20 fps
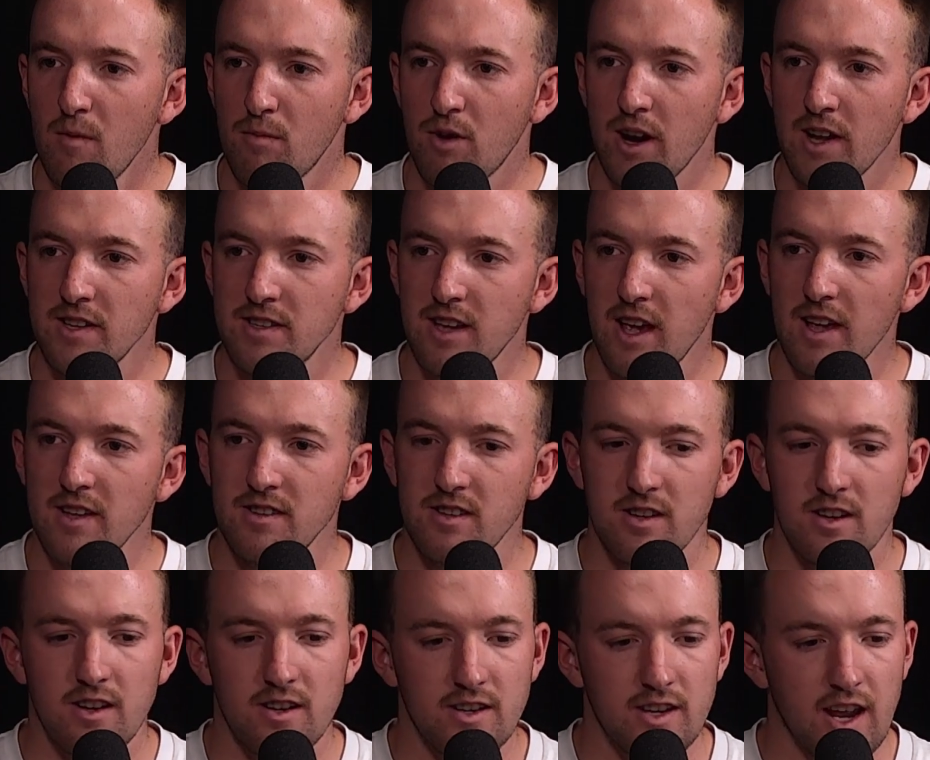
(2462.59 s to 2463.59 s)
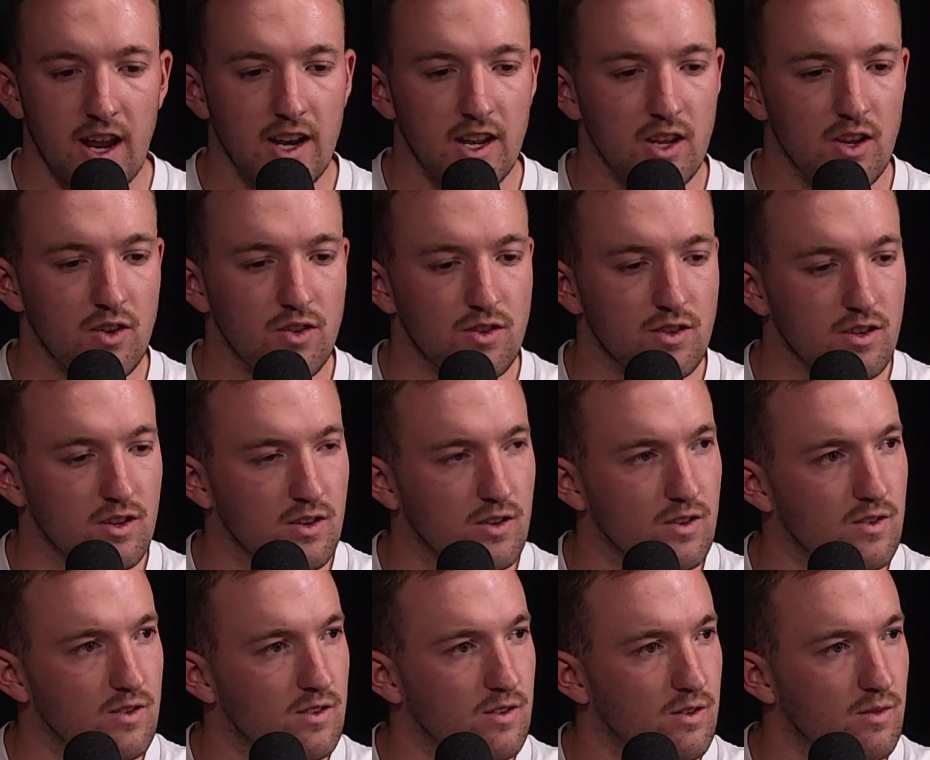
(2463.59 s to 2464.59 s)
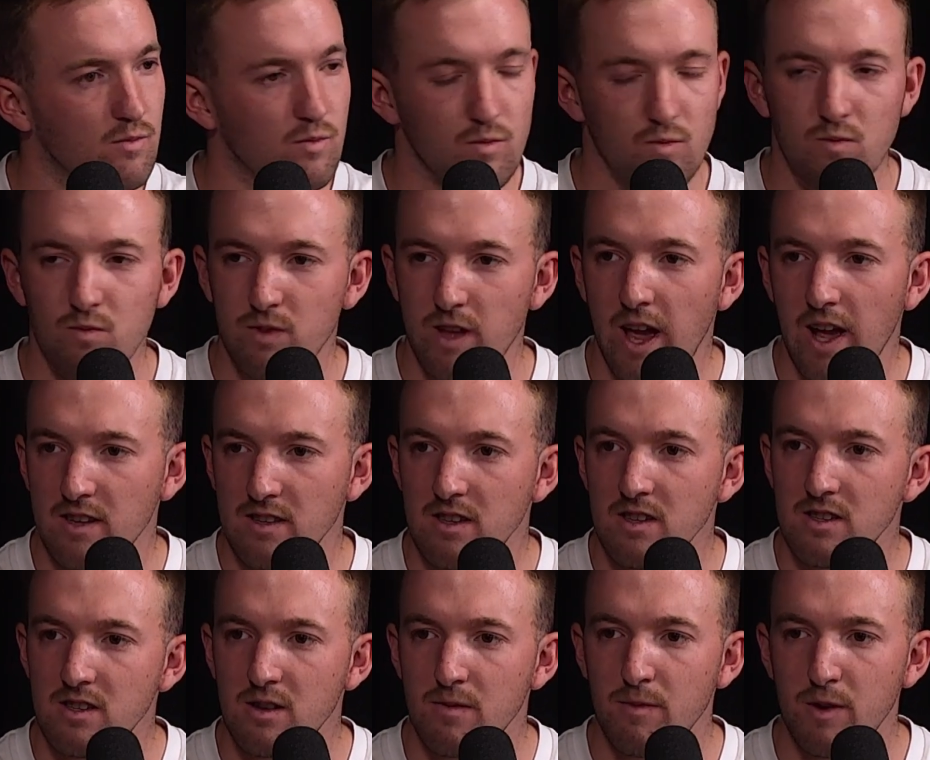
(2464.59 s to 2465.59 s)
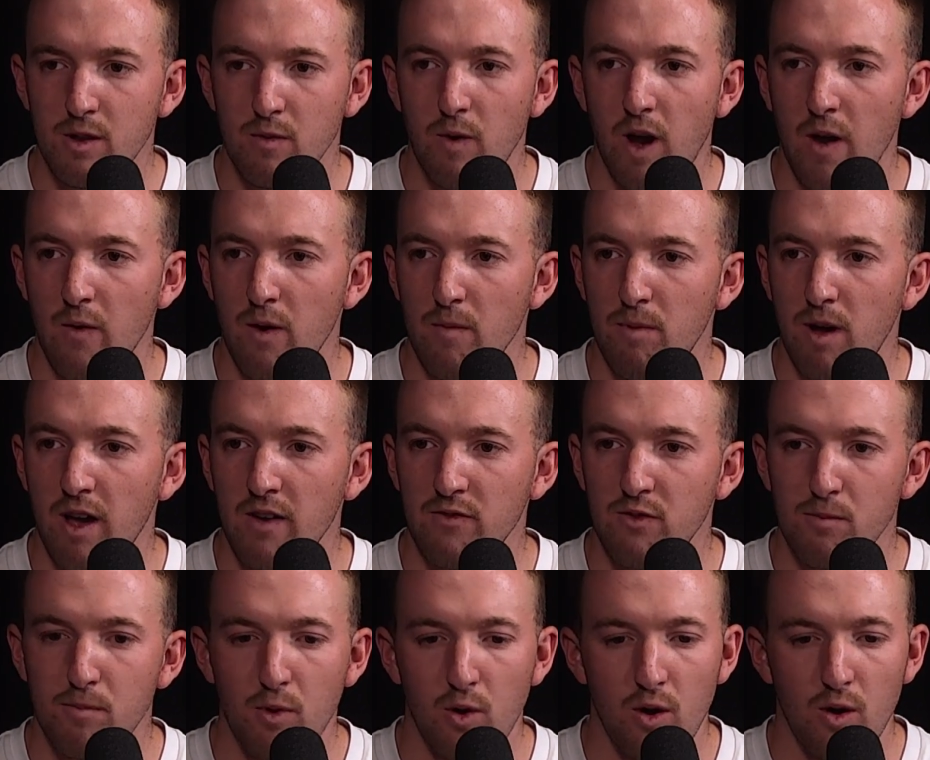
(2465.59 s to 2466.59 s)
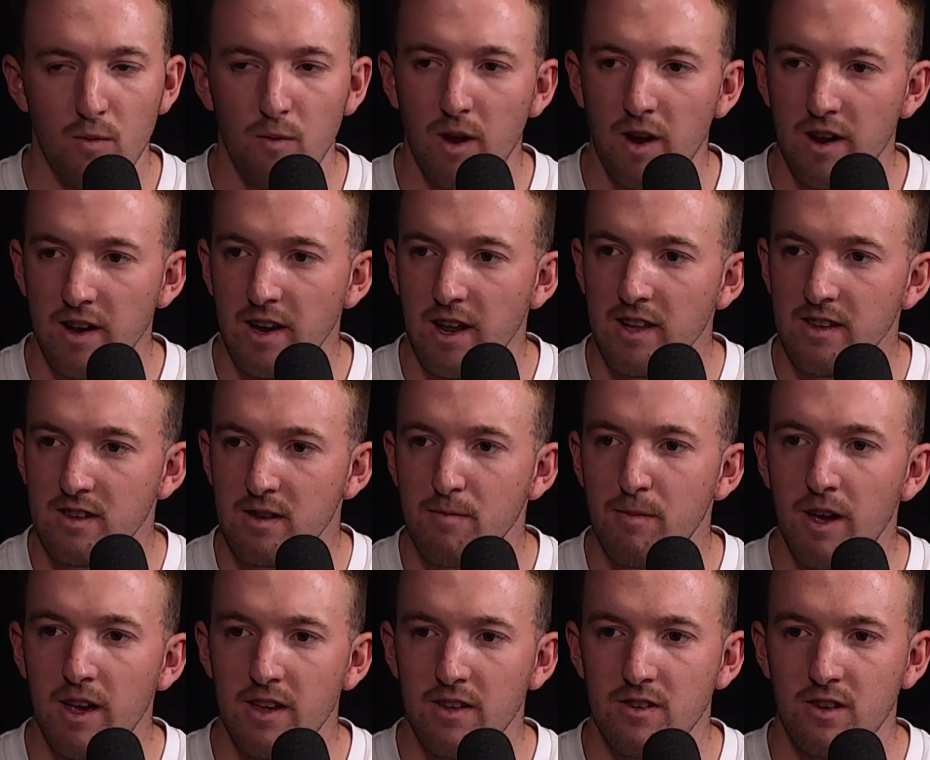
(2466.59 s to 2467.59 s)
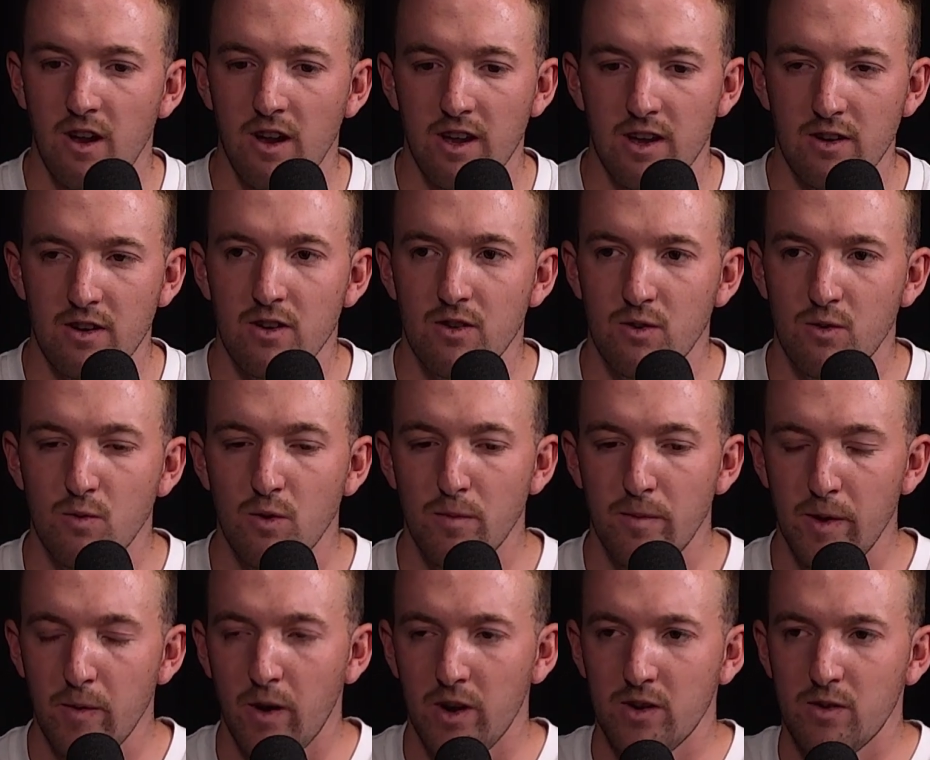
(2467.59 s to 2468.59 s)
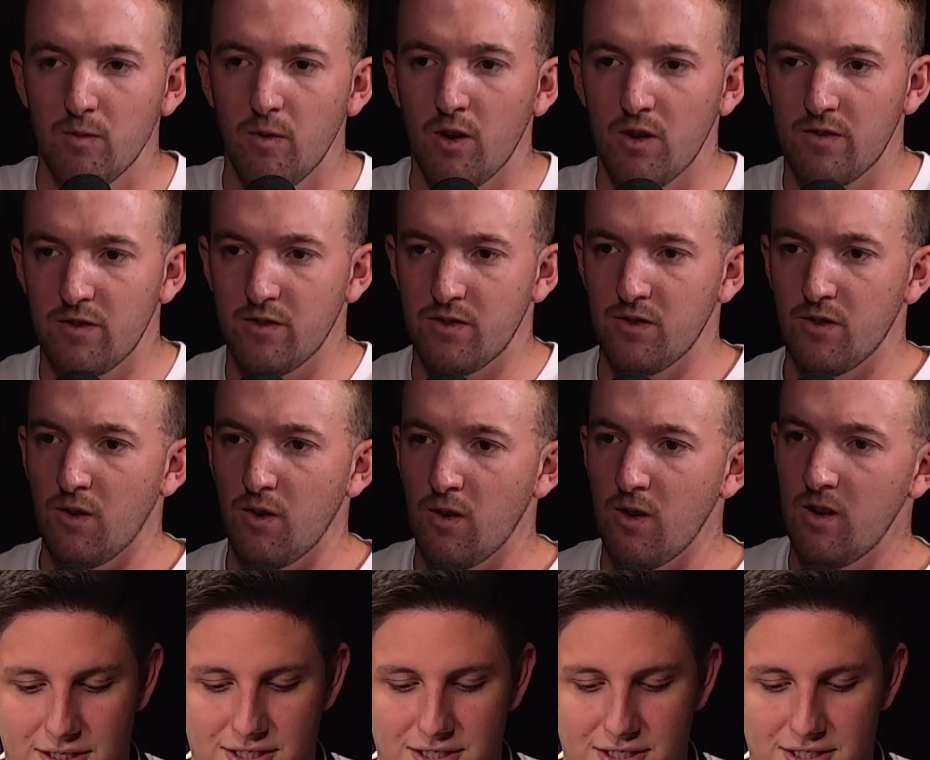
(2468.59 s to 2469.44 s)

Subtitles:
pre-season and getting used to our system and the way we're playing football and where he needs to be. So he will be one to watch for sure.